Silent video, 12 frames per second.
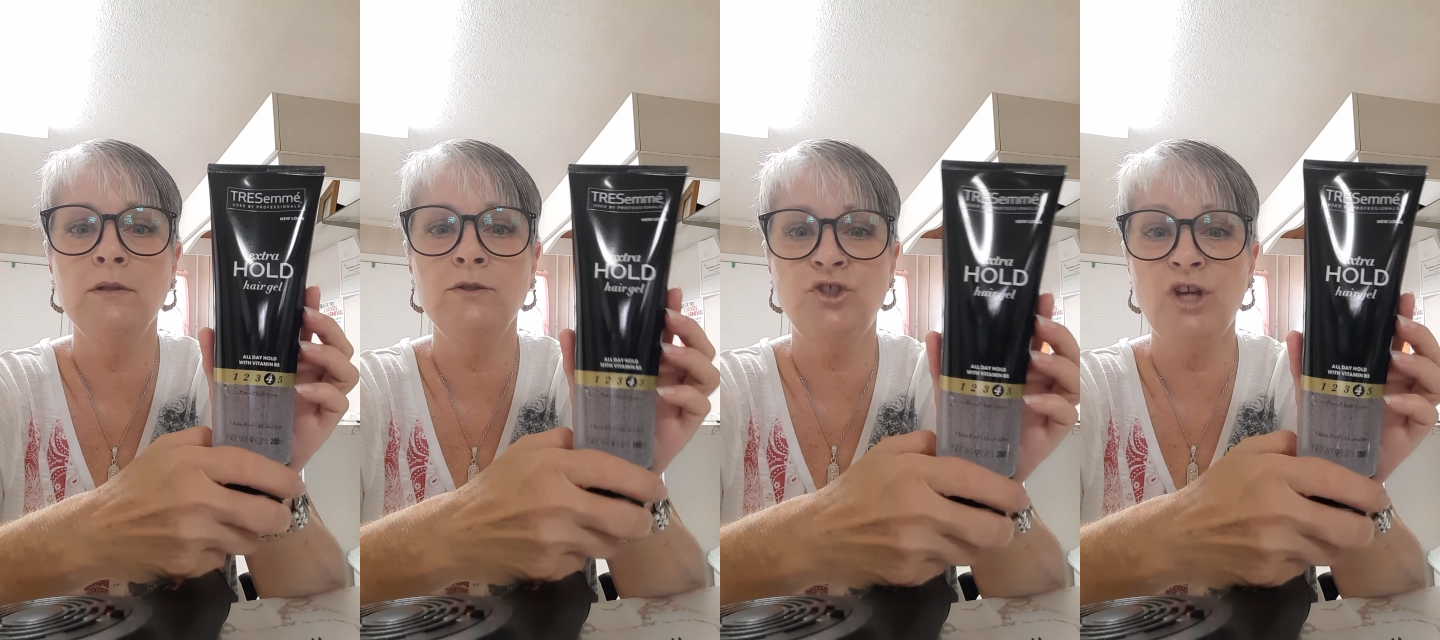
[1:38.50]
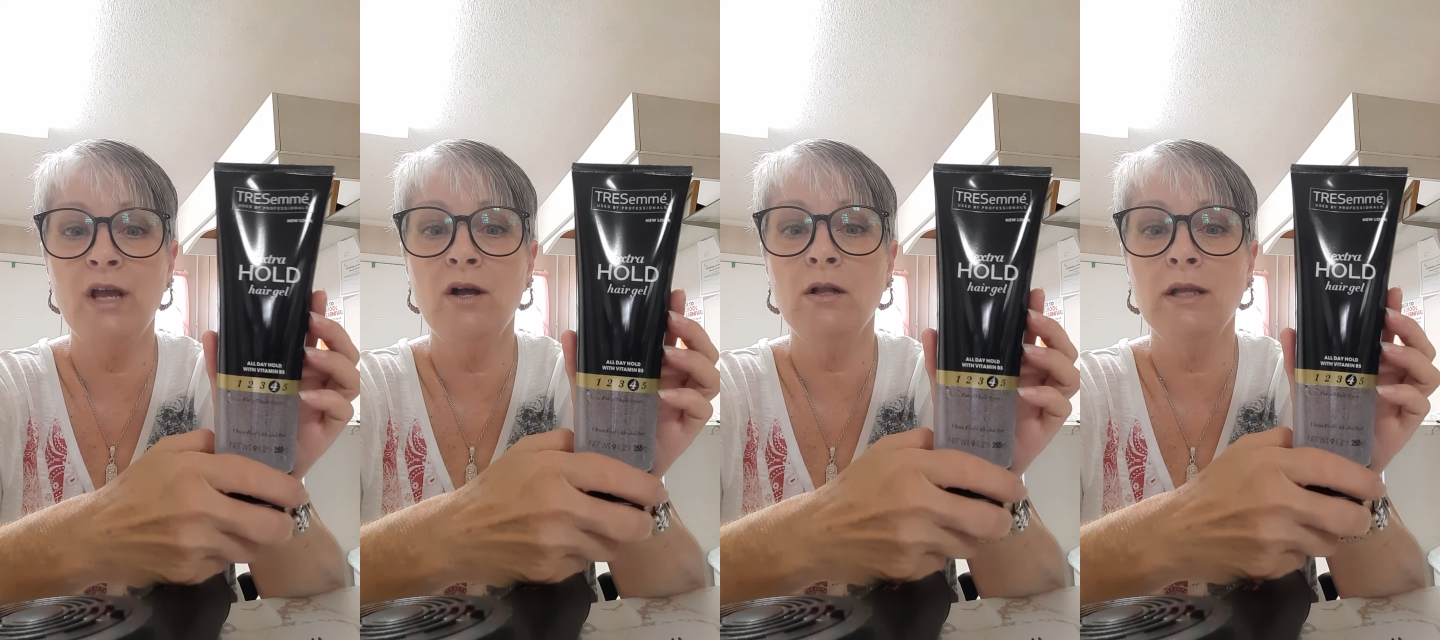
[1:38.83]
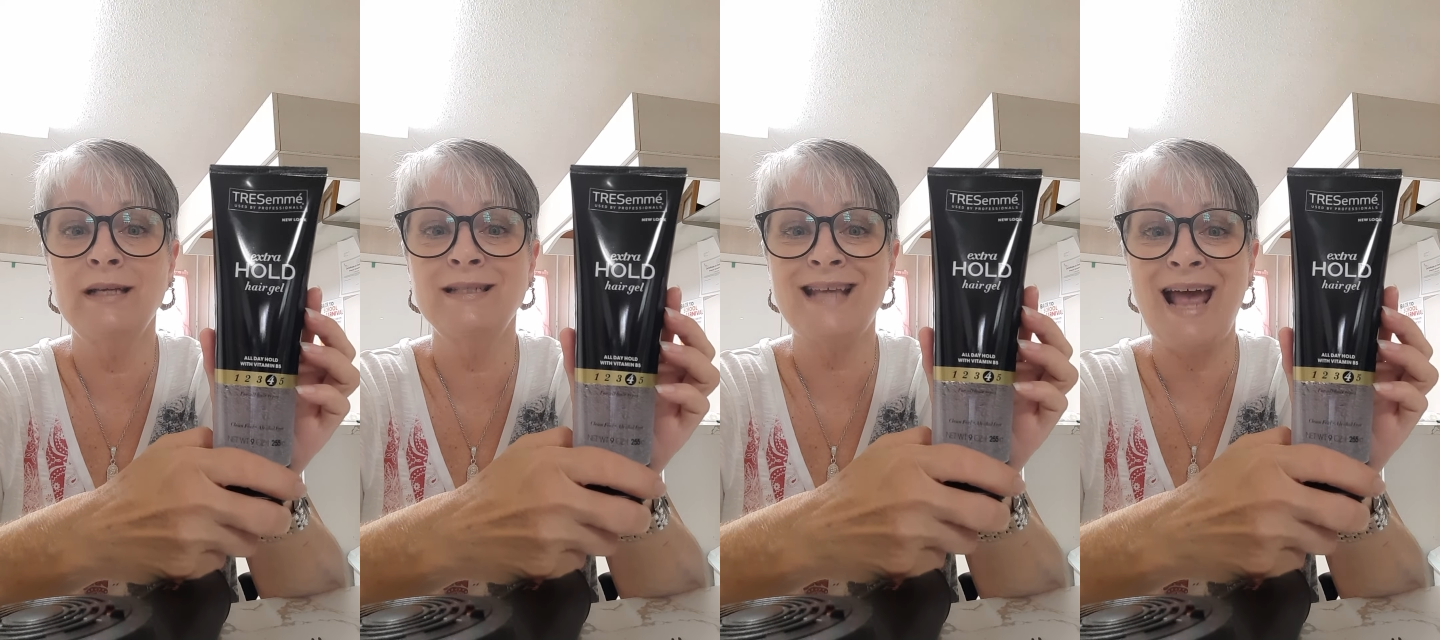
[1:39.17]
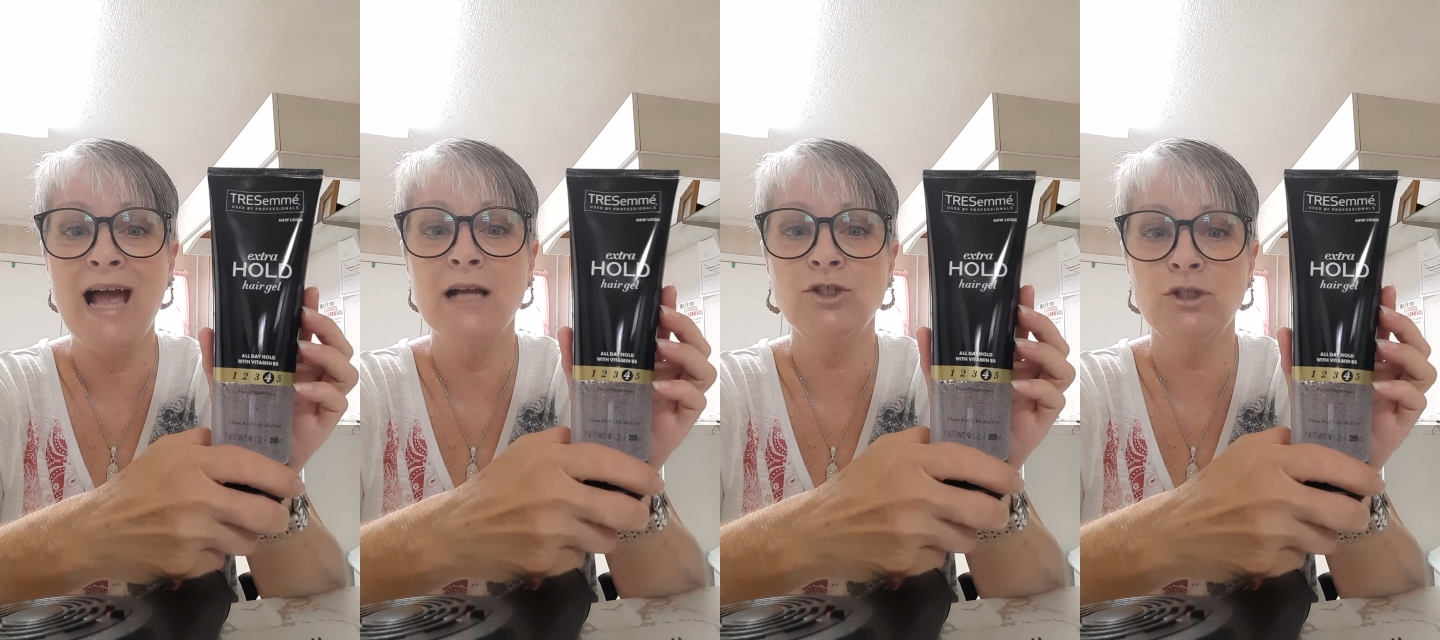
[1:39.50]
gel is
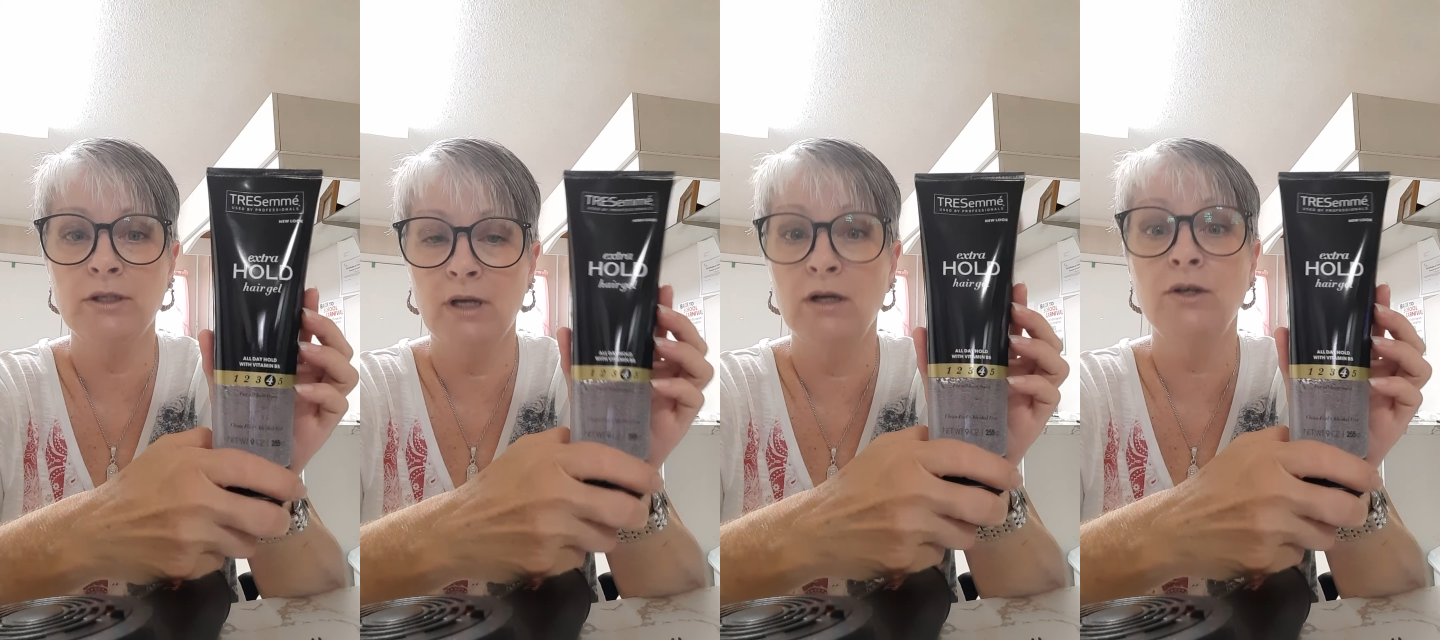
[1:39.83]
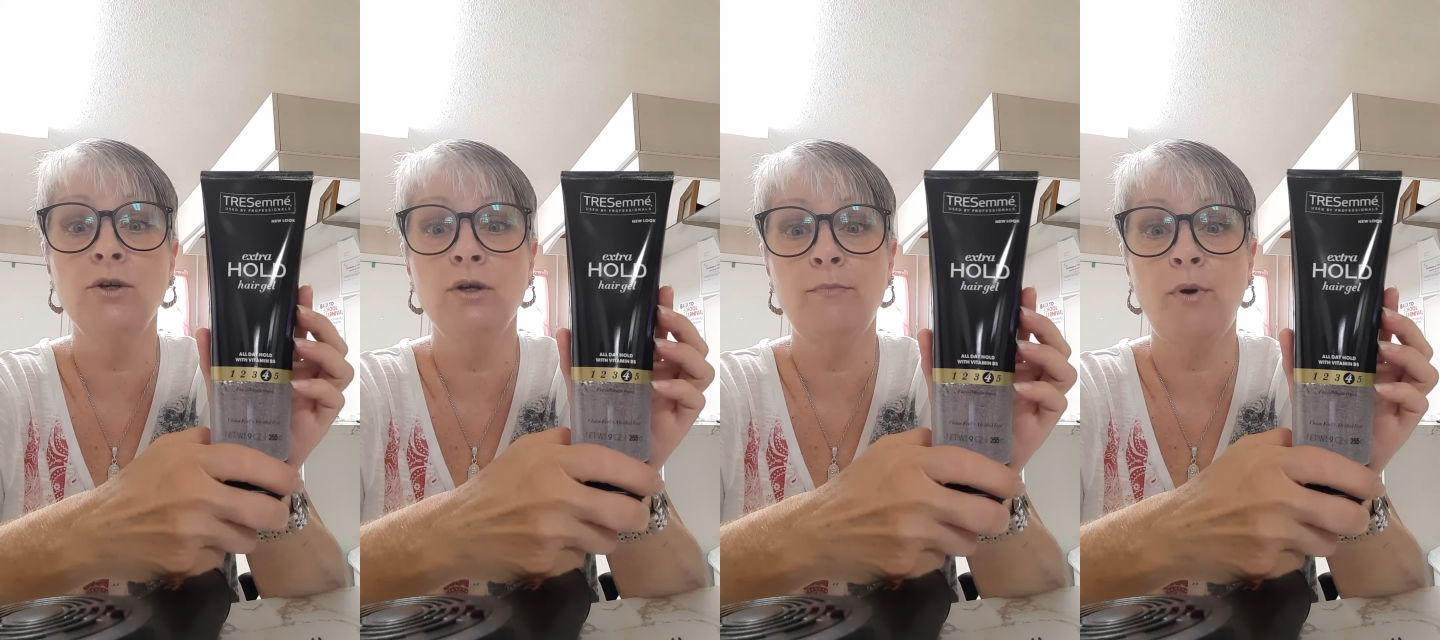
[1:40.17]
actually a good